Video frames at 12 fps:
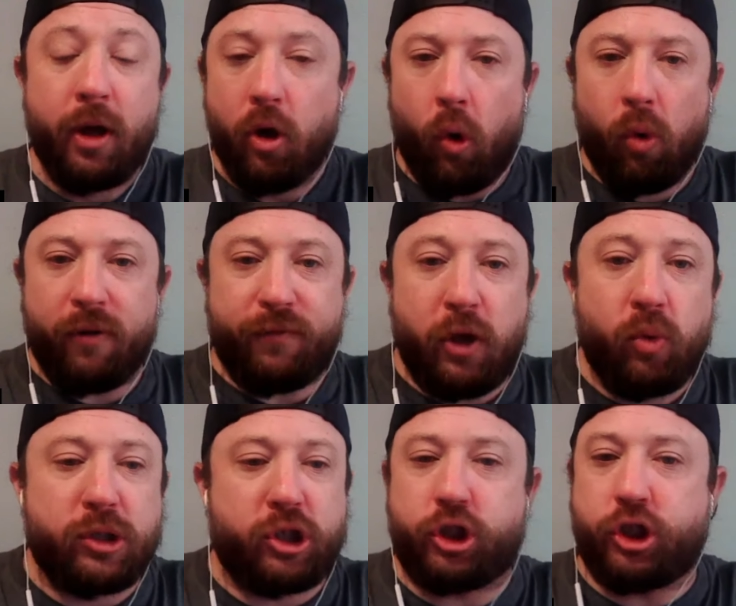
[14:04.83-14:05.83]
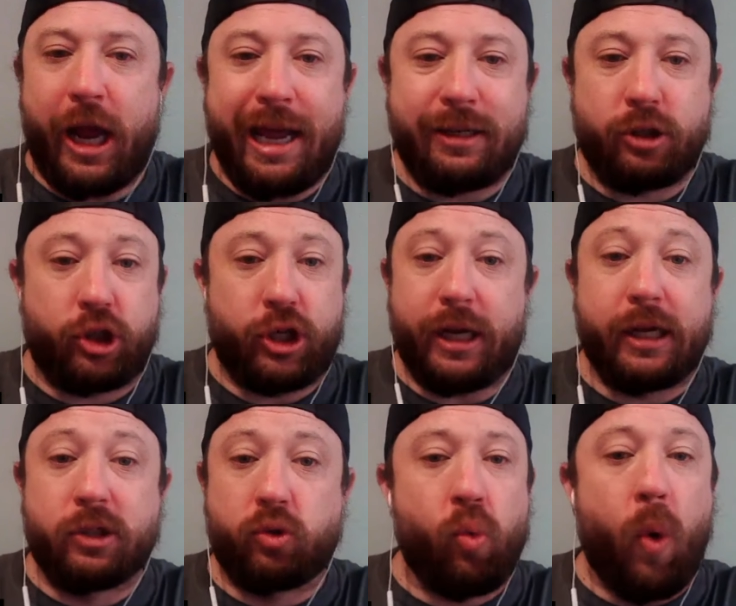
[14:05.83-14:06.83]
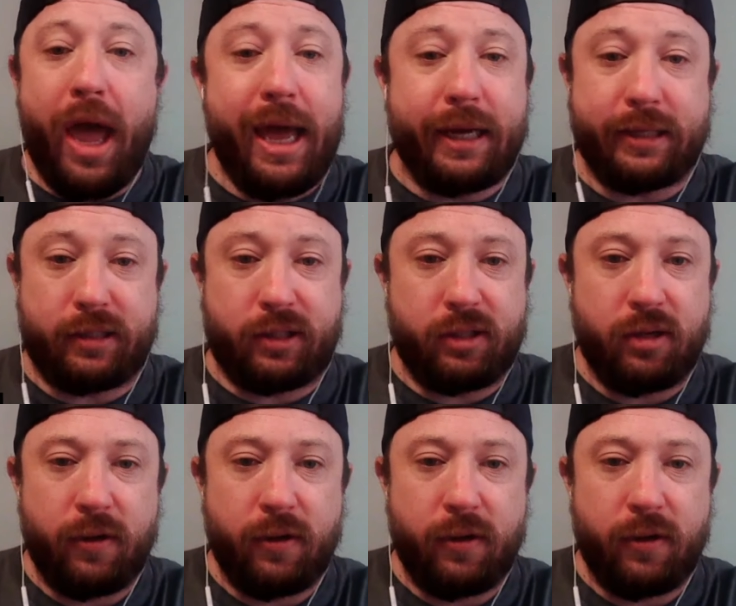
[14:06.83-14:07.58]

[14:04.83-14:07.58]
or if he would change his ways.